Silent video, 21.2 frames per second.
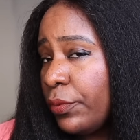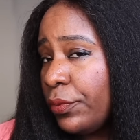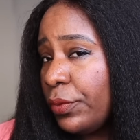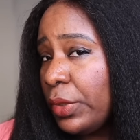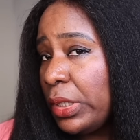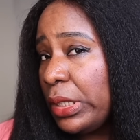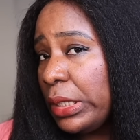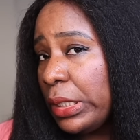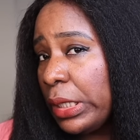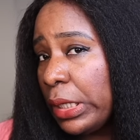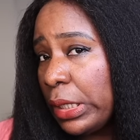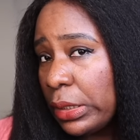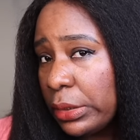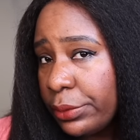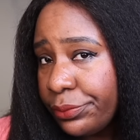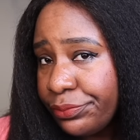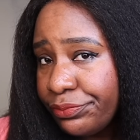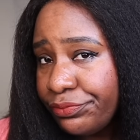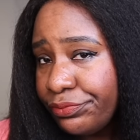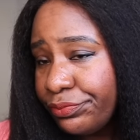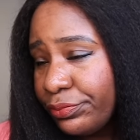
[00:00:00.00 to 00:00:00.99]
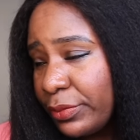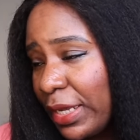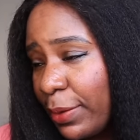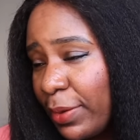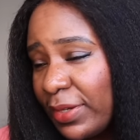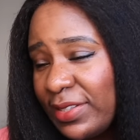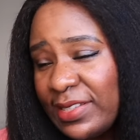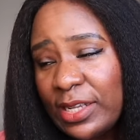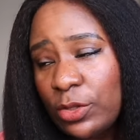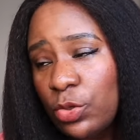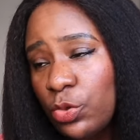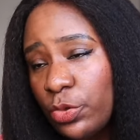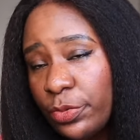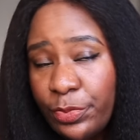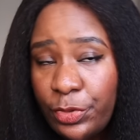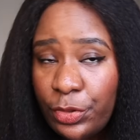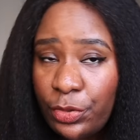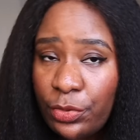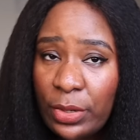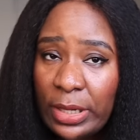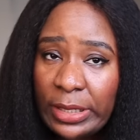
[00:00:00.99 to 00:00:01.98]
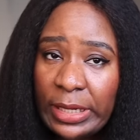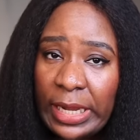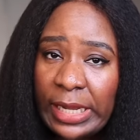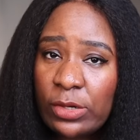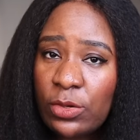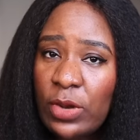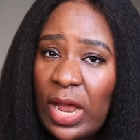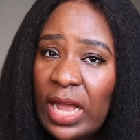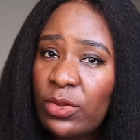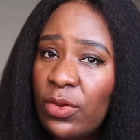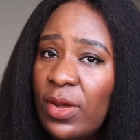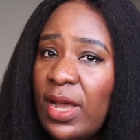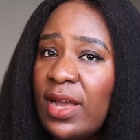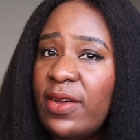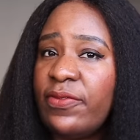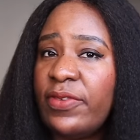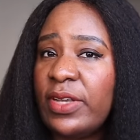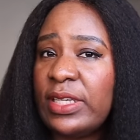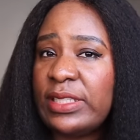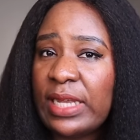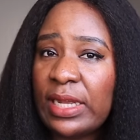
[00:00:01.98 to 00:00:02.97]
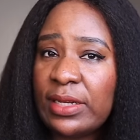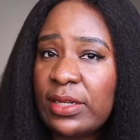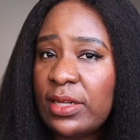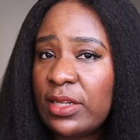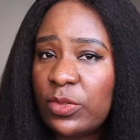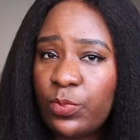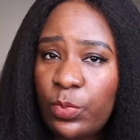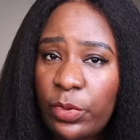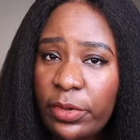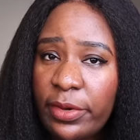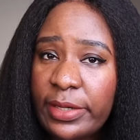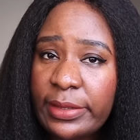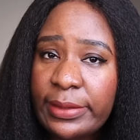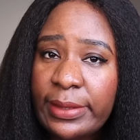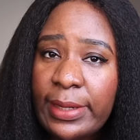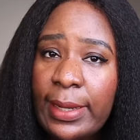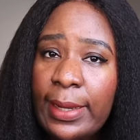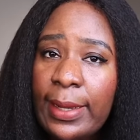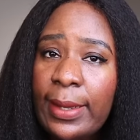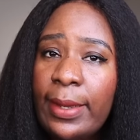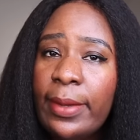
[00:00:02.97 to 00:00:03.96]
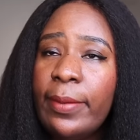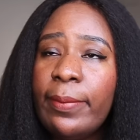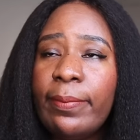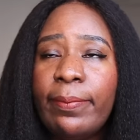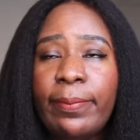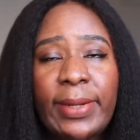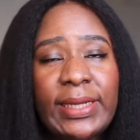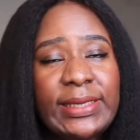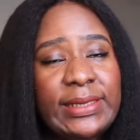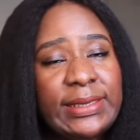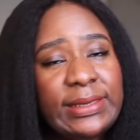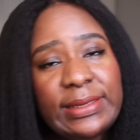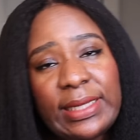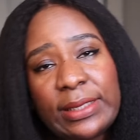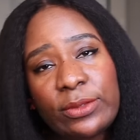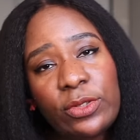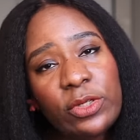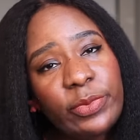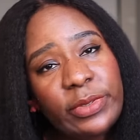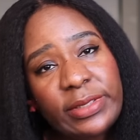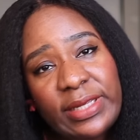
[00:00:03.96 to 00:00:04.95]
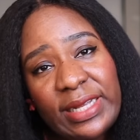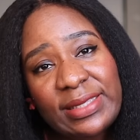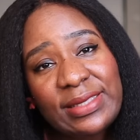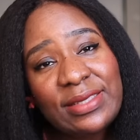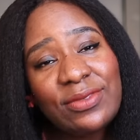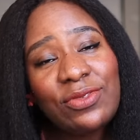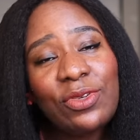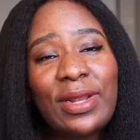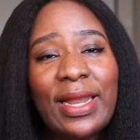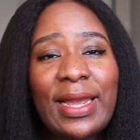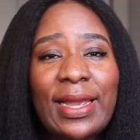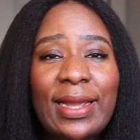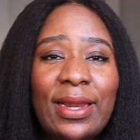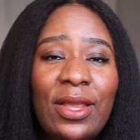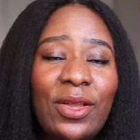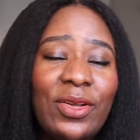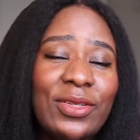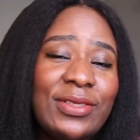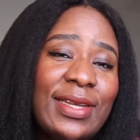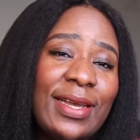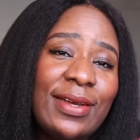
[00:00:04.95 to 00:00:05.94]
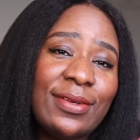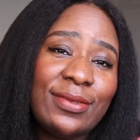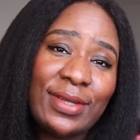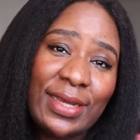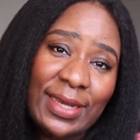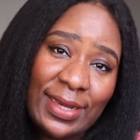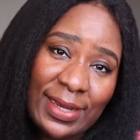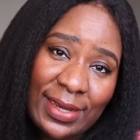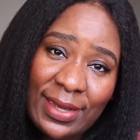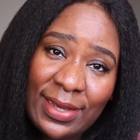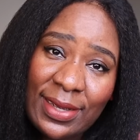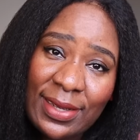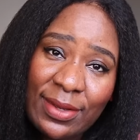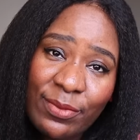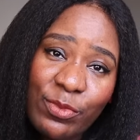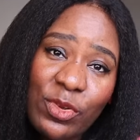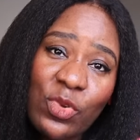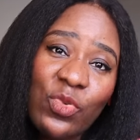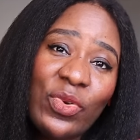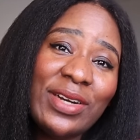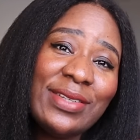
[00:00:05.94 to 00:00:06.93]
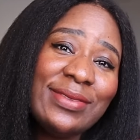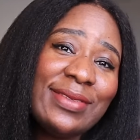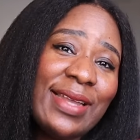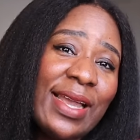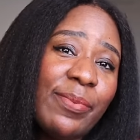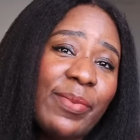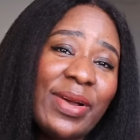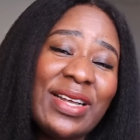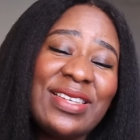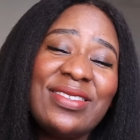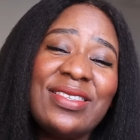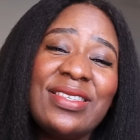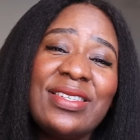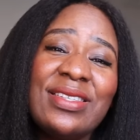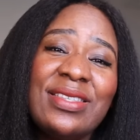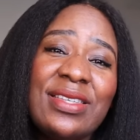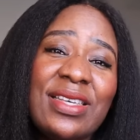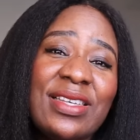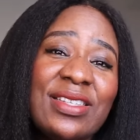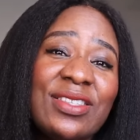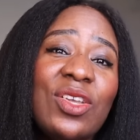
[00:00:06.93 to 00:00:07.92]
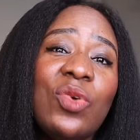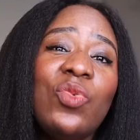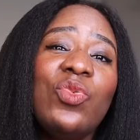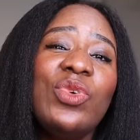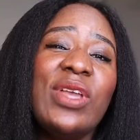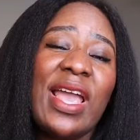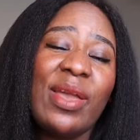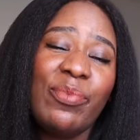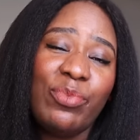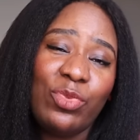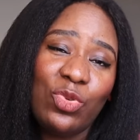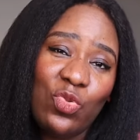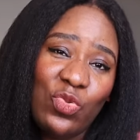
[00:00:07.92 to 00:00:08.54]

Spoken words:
Here, like my sister told me, I don't have first-hand experience. My sister told me that if you like, let your child be wearing diaper at 6 years, they will help